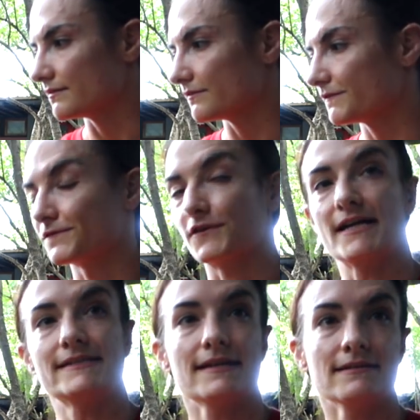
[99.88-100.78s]

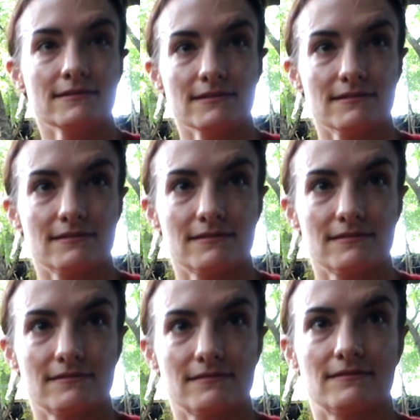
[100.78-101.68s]
phrasings,
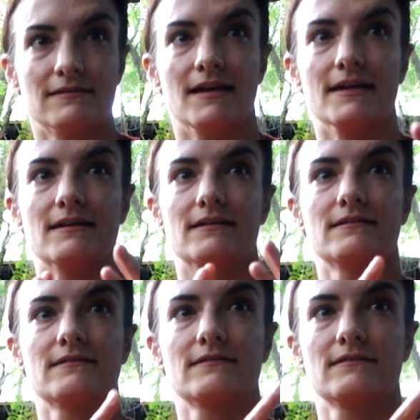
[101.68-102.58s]
like
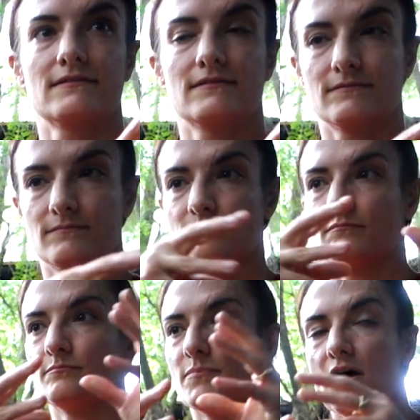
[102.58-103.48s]

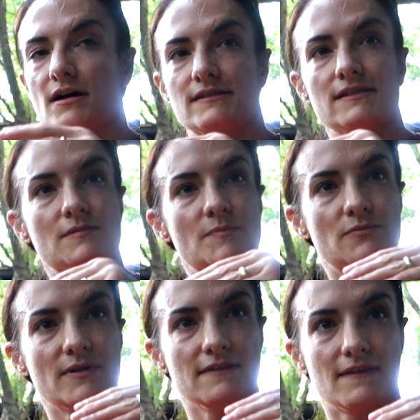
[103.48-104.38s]
pauses
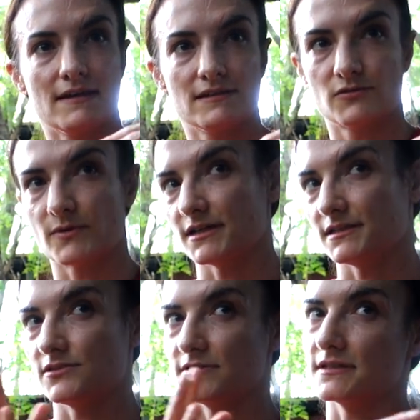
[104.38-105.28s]
between things where
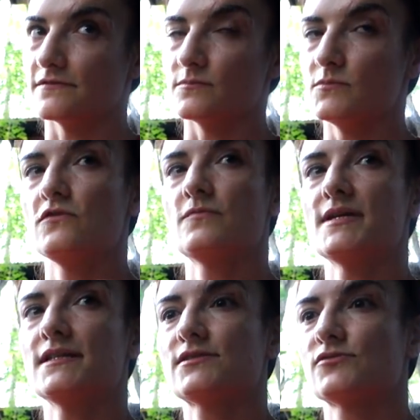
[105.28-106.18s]
he's doing different
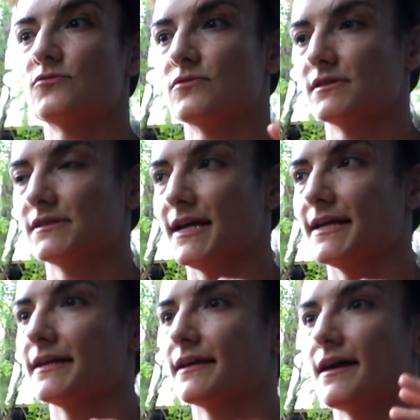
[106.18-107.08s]
movements or
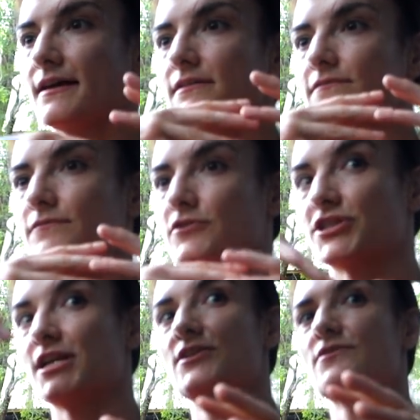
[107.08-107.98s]
like it kind of
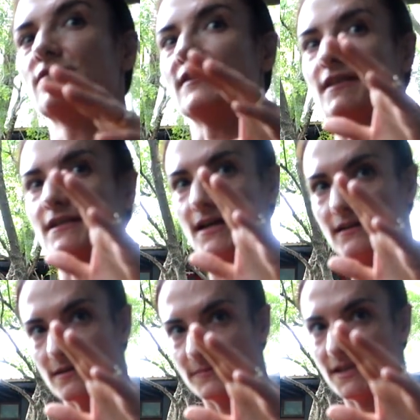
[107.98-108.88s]
crescendos and then kind
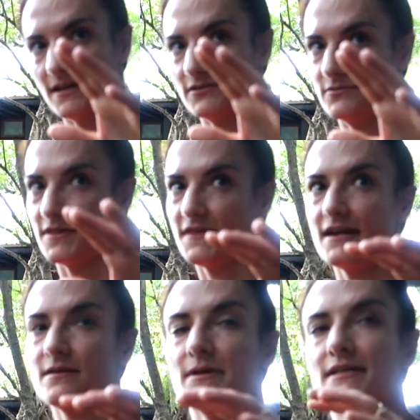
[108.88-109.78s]
of comes down to a
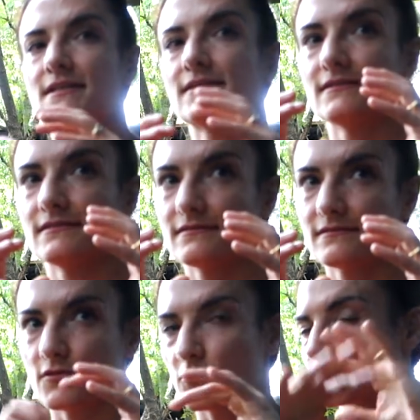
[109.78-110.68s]
thing, but it doesn't
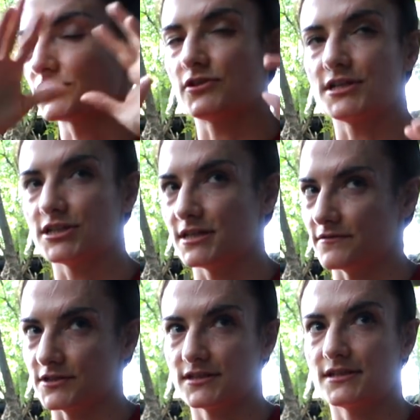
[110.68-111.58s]
the orchestration
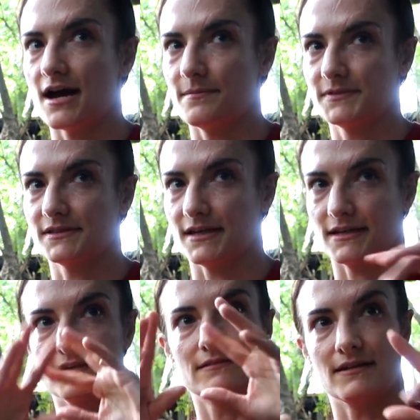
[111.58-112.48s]
never stops.
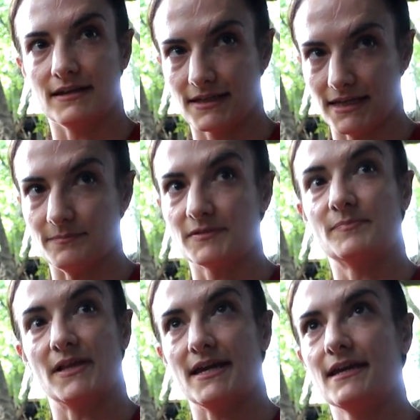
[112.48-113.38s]
Like it it keeps
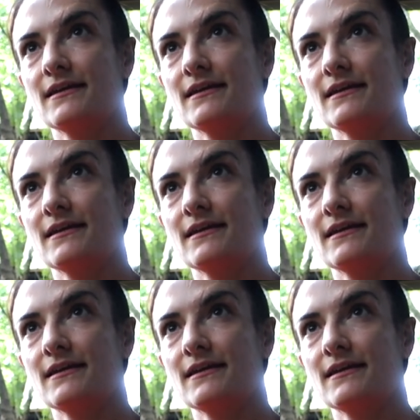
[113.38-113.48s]
playing.